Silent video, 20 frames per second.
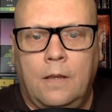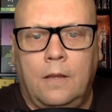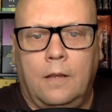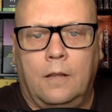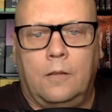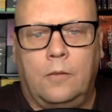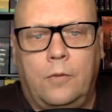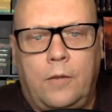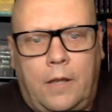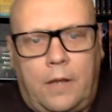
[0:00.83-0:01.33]

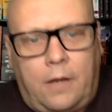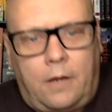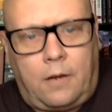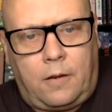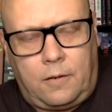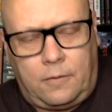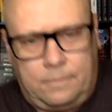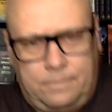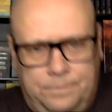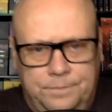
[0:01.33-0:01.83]
Hello
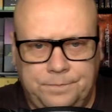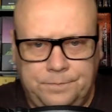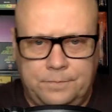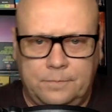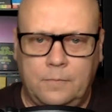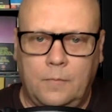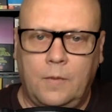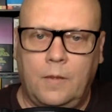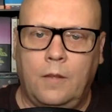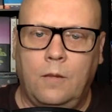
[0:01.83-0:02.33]
there.
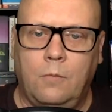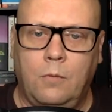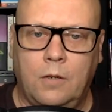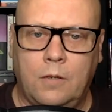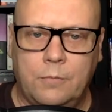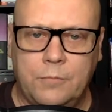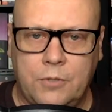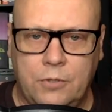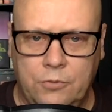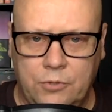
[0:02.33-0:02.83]

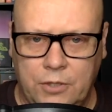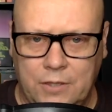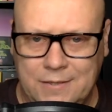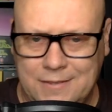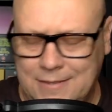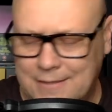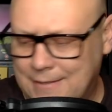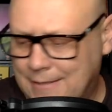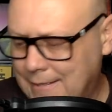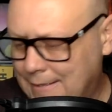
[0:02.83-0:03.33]
Welcome to
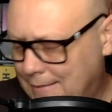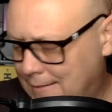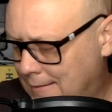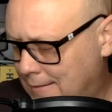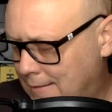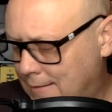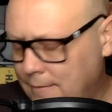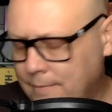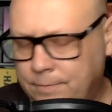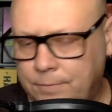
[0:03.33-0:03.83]
Just the
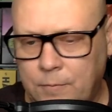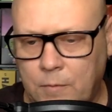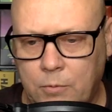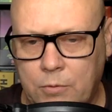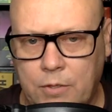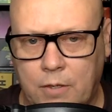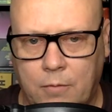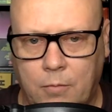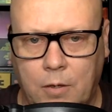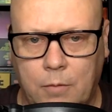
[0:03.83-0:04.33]
Discs. We
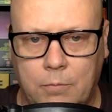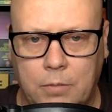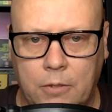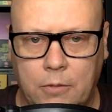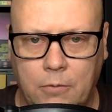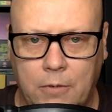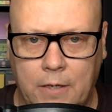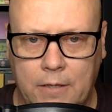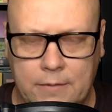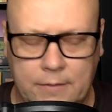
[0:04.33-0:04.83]
talk about
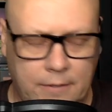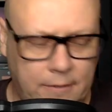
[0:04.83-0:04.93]
Blu rays